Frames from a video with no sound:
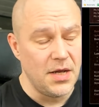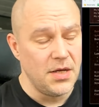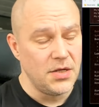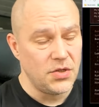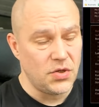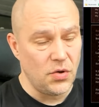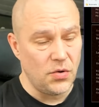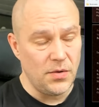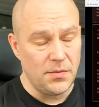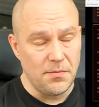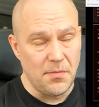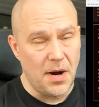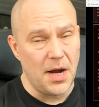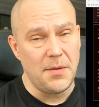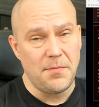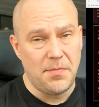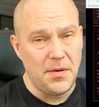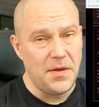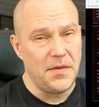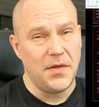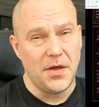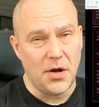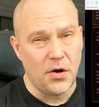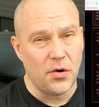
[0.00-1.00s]
So it might be
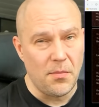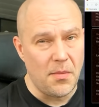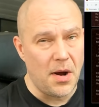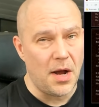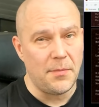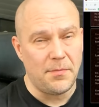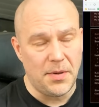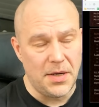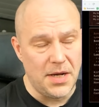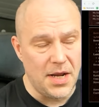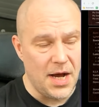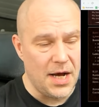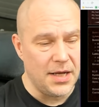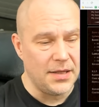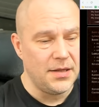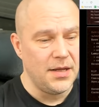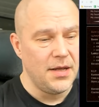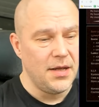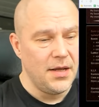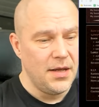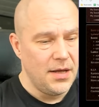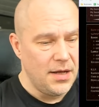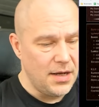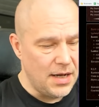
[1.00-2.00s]
there or might be not.
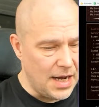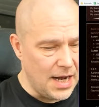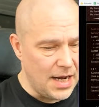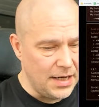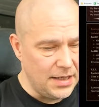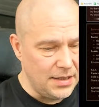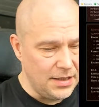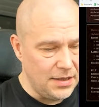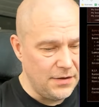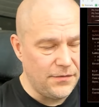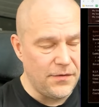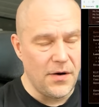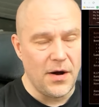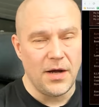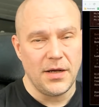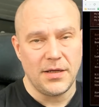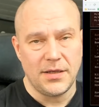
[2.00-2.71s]
And if I